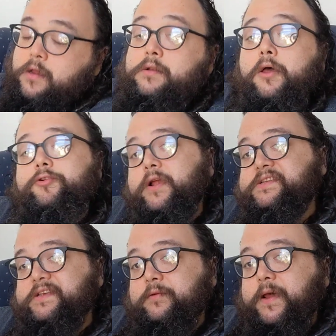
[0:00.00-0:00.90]
Another
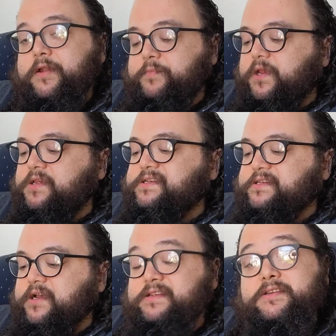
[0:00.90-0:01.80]
nice thing about it, because
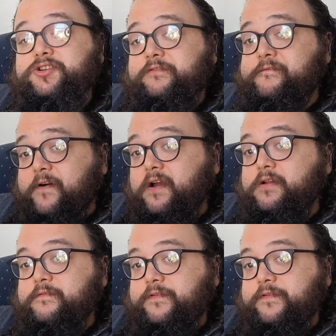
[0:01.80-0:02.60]
it's got such a fine